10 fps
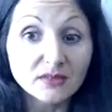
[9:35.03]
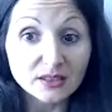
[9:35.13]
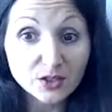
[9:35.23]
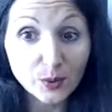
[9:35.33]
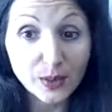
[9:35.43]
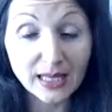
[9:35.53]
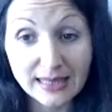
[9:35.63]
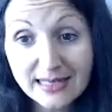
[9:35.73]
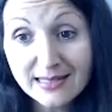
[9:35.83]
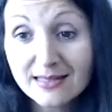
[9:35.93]
So in
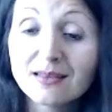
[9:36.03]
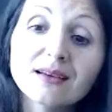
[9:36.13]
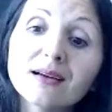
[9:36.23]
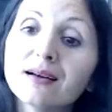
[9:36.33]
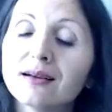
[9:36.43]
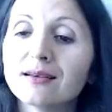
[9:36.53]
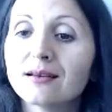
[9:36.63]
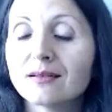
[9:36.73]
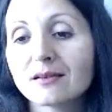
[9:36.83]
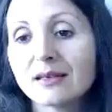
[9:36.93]
this
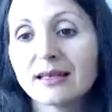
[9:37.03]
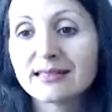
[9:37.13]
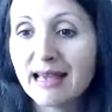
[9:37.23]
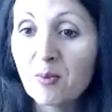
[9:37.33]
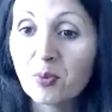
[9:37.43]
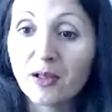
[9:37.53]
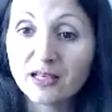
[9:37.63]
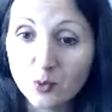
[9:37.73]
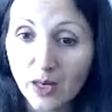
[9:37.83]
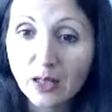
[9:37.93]
example
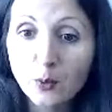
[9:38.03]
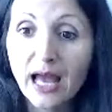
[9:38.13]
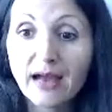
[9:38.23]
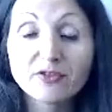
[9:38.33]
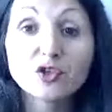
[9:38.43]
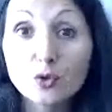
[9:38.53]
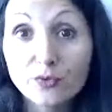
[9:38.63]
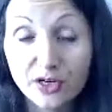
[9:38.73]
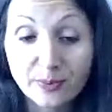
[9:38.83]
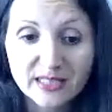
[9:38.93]
as well, we have two
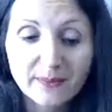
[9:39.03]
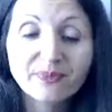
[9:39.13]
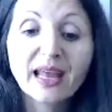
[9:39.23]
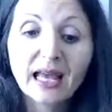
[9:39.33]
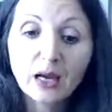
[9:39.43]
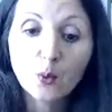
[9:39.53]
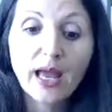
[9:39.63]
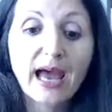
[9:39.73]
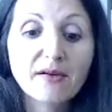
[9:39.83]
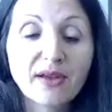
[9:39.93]
verbs. We
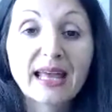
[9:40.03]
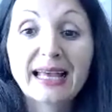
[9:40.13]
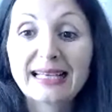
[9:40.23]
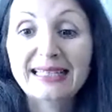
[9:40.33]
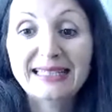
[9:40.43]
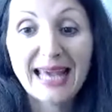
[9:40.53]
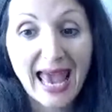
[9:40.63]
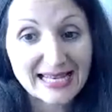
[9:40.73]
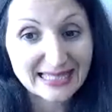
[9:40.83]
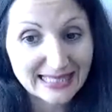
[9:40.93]
have
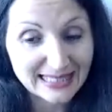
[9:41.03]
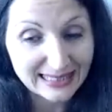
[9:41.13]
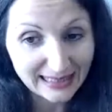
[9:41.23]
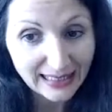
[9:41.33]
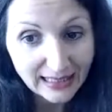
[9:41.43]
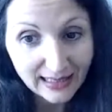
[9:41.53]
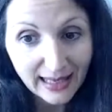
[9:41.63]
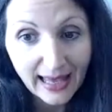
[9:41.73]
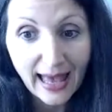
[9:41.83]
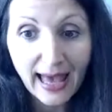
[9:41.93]
jesti
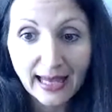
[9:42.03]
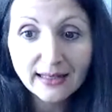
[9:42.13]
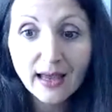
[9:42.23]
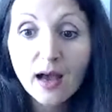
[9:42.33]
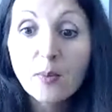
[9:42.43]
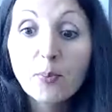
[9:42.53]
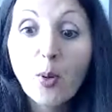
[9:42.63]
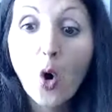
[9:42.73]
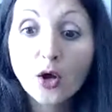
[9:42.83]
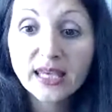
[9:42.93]
and
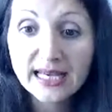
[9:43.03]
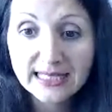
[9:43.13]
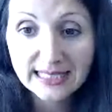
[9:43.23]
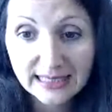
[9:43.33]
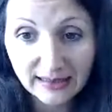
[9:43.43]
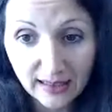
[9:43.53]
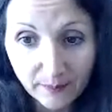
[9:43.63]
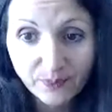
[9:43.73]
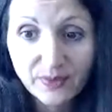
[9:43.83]
pojesti.